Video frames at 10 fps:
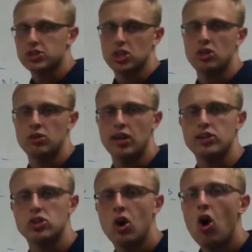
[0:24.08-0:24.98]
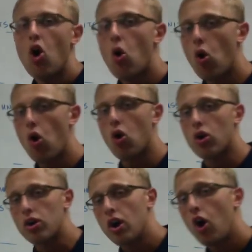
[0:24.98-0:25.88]
the units,
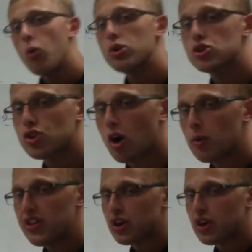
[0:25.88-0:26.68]
or we'll start with a